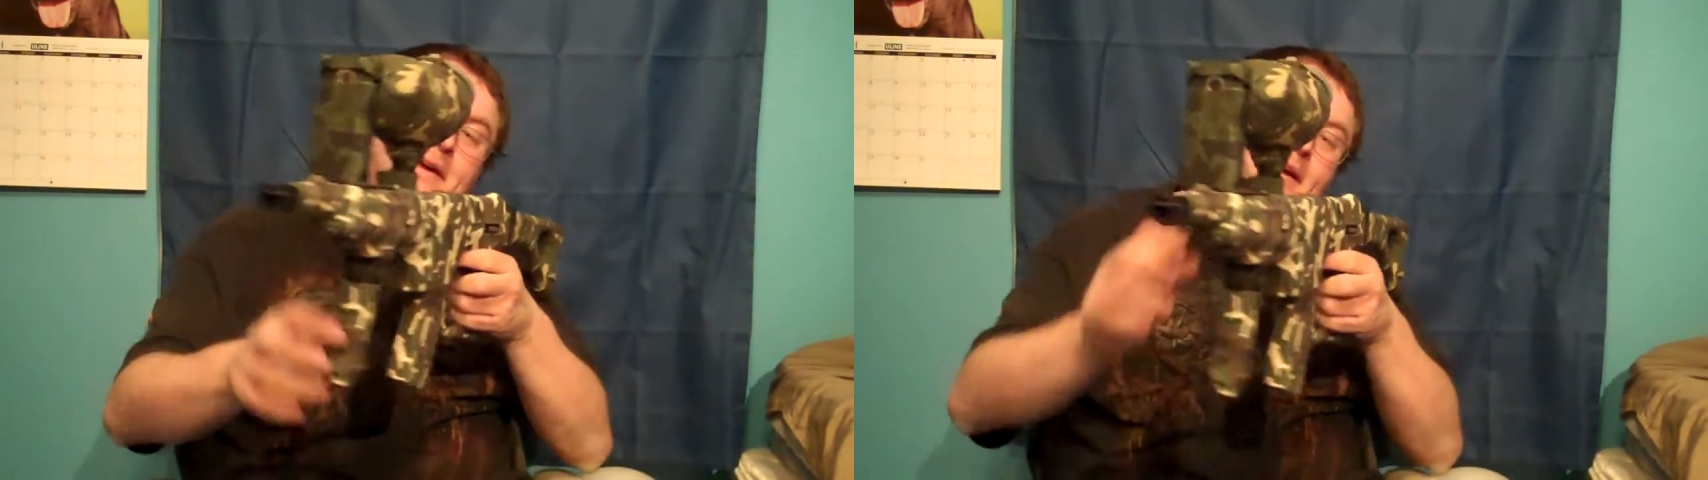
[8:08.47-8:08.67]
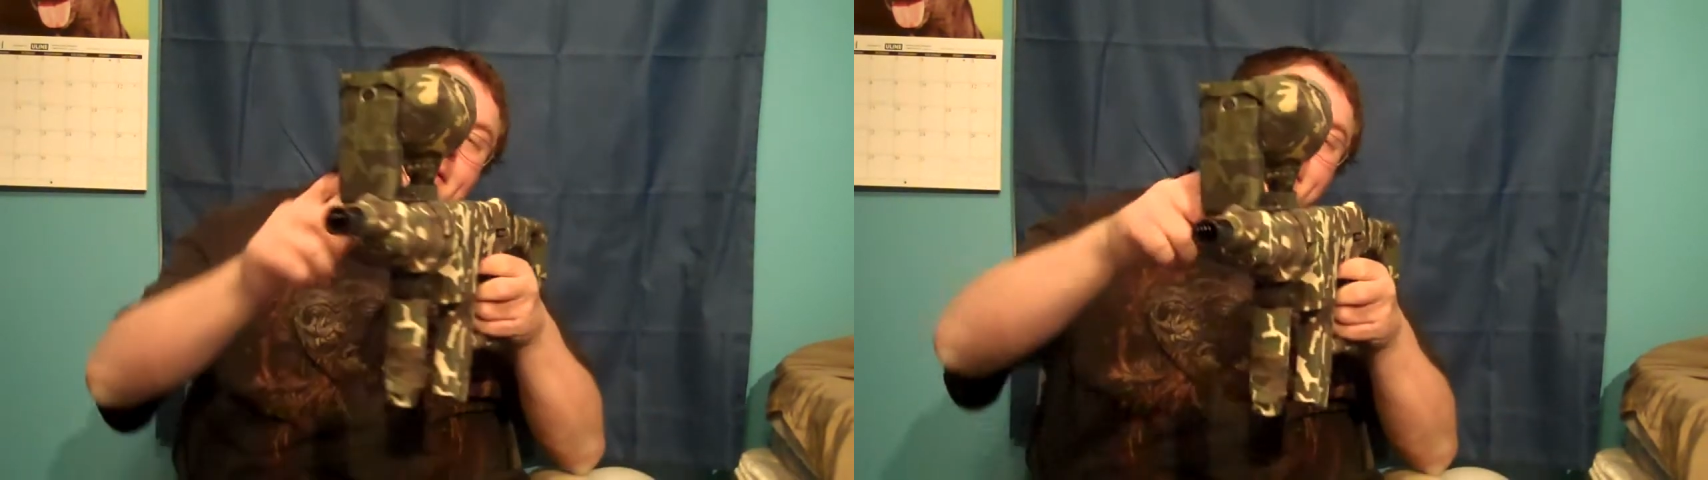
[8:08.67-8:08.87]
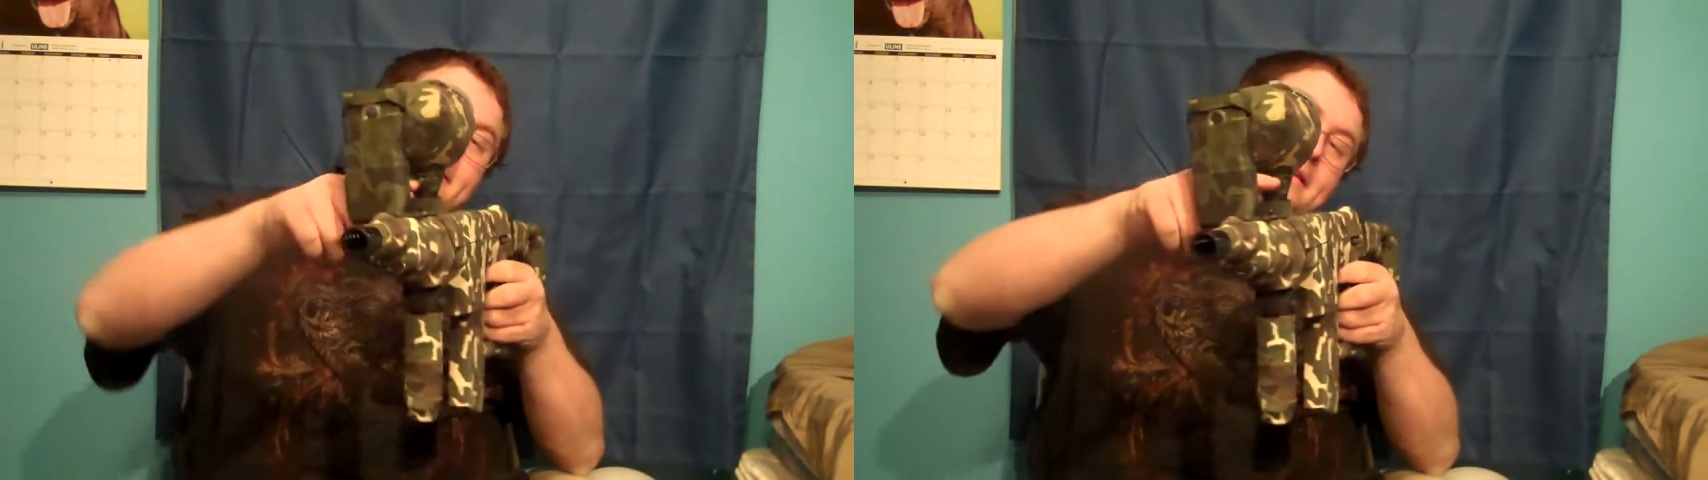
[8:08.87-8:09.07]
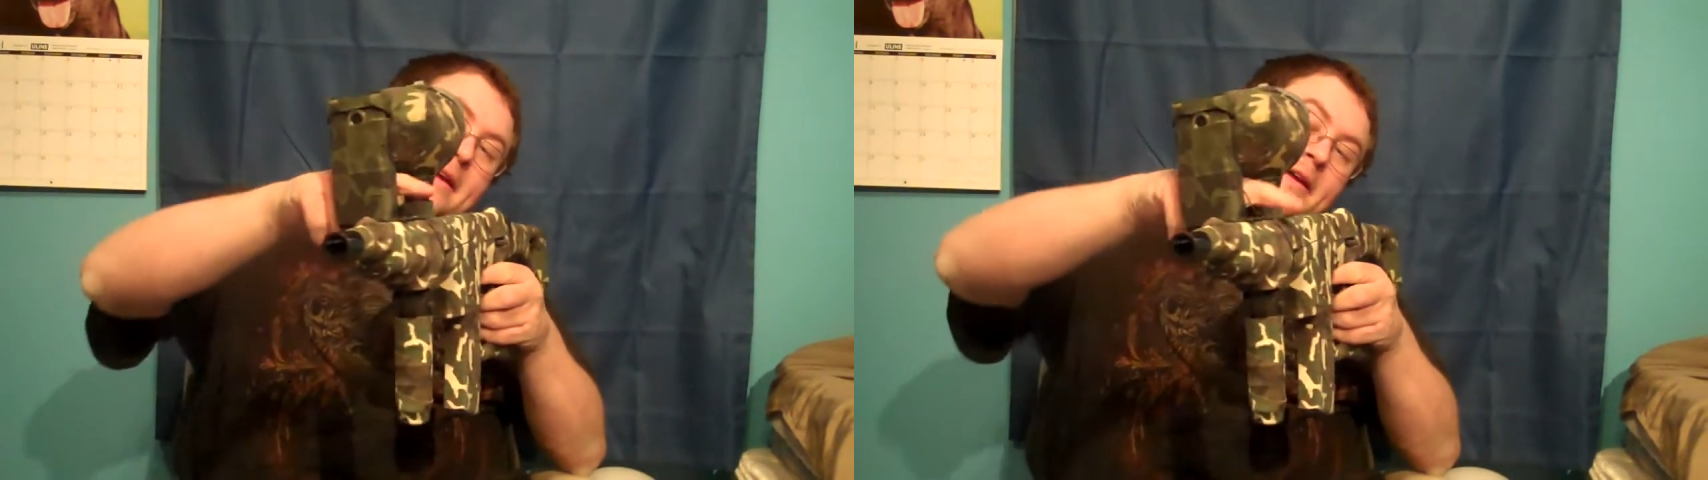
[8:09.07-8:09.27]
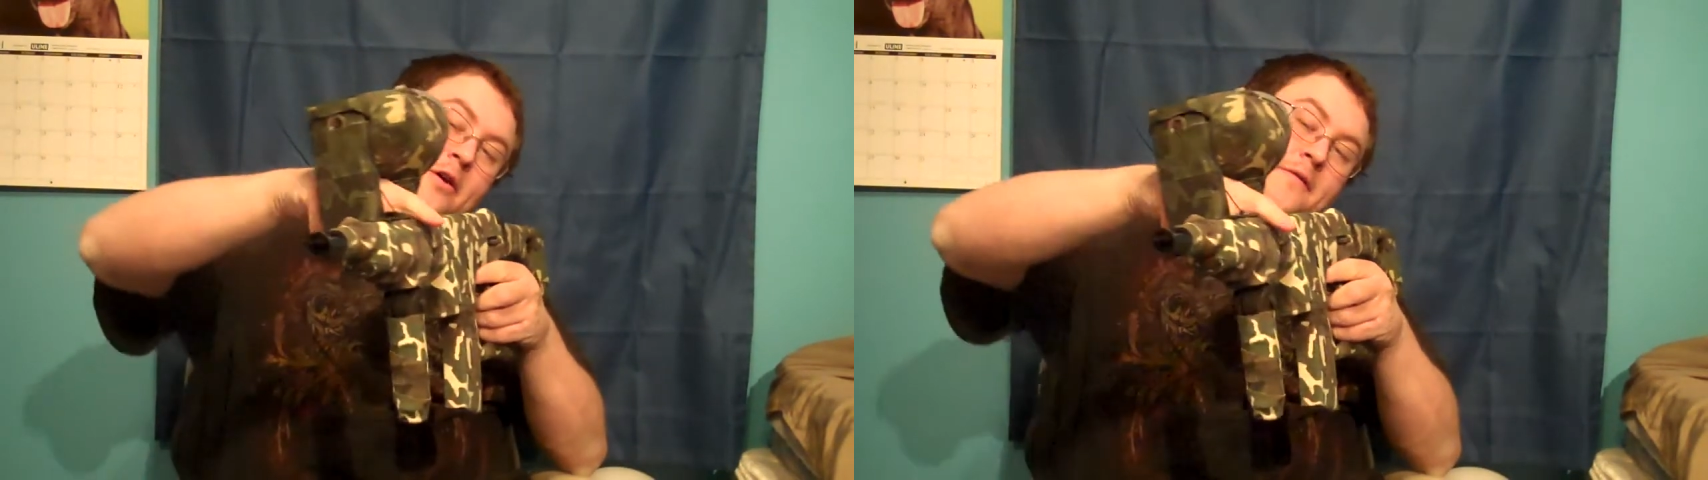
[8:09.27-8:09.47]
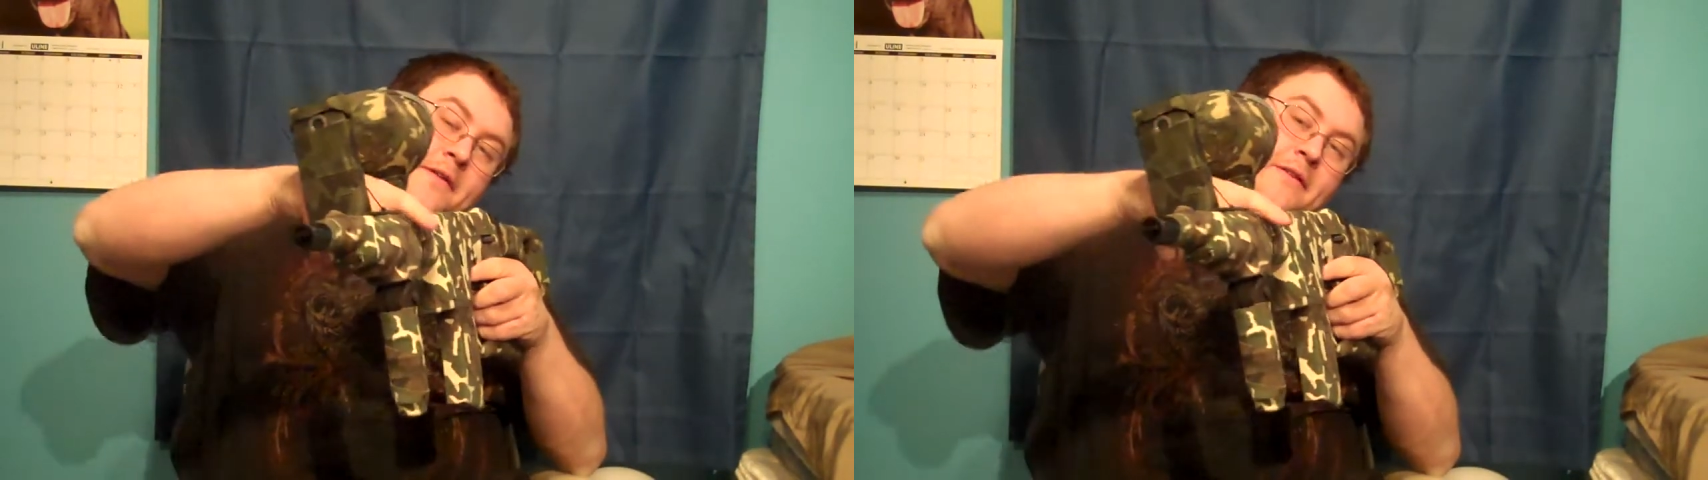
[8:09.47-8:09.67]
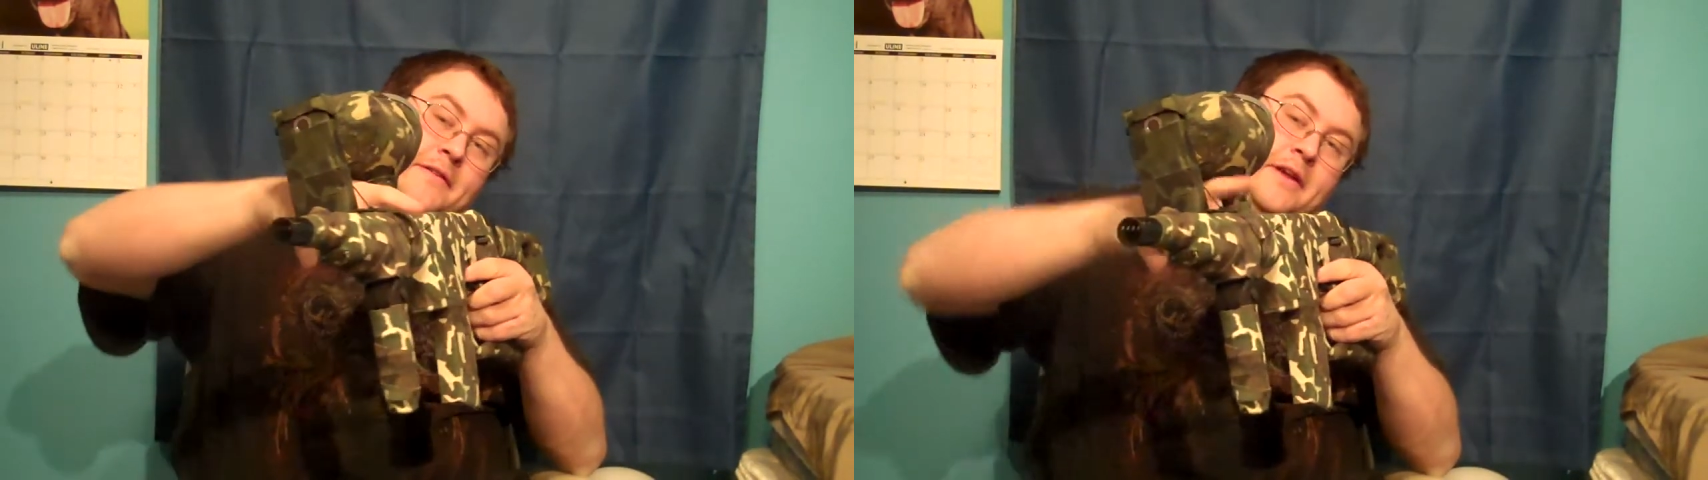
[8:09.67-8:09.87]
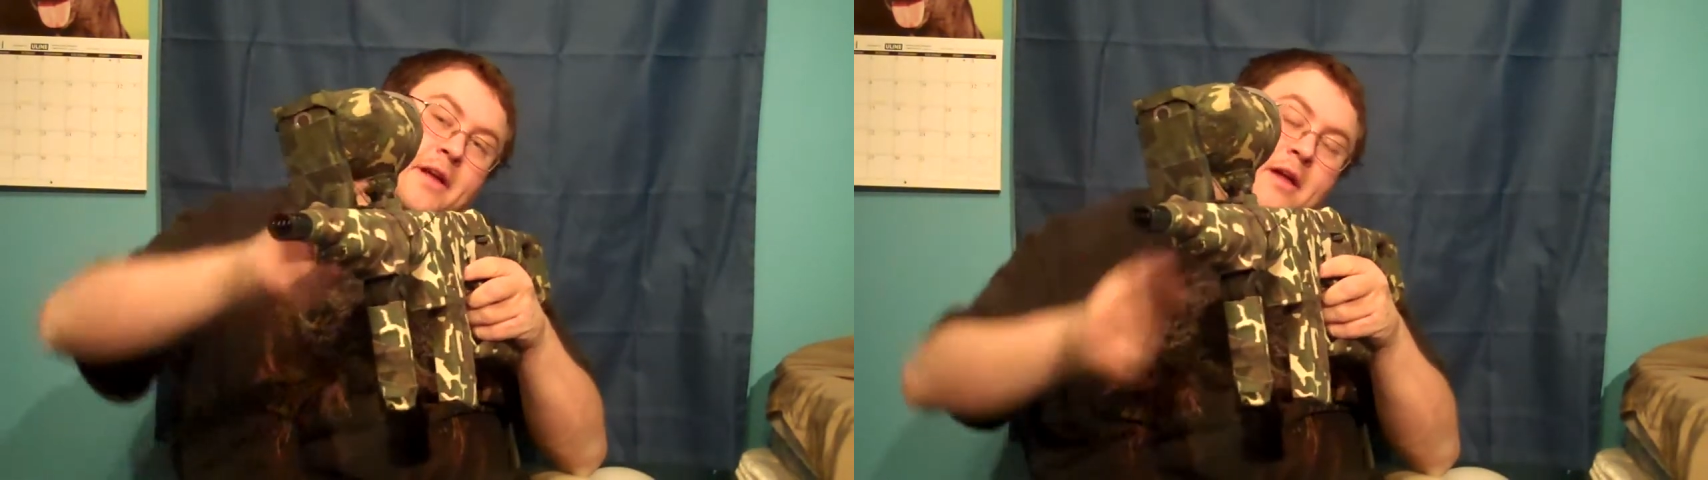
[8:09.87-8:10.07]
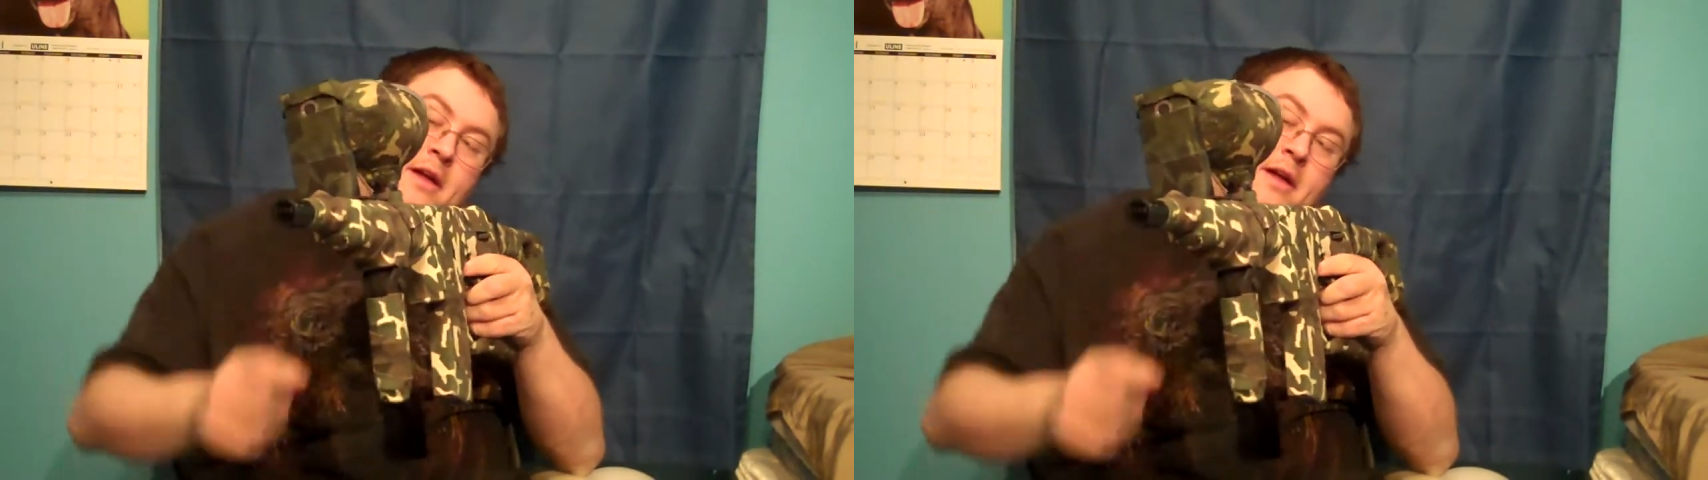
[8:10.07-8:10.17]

ties hanging off and everything.